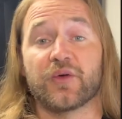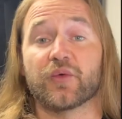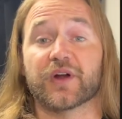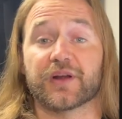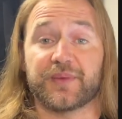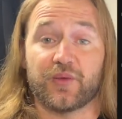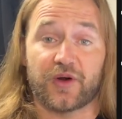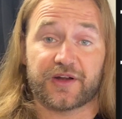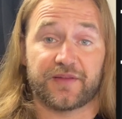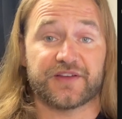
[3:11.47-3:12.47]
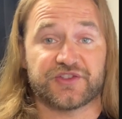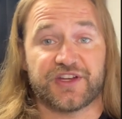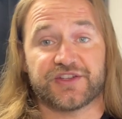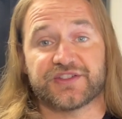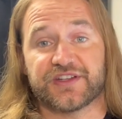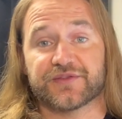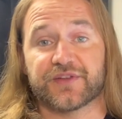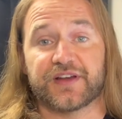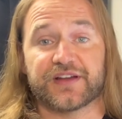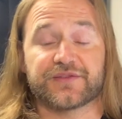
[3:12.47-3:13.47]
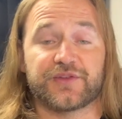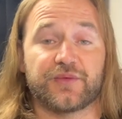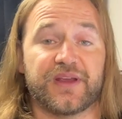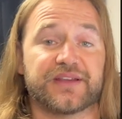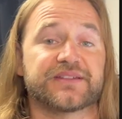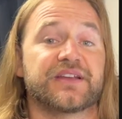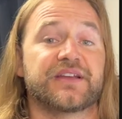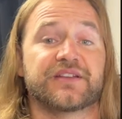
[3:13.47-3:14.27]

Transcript: we're gonna be working on these GHDs for the next few weeks.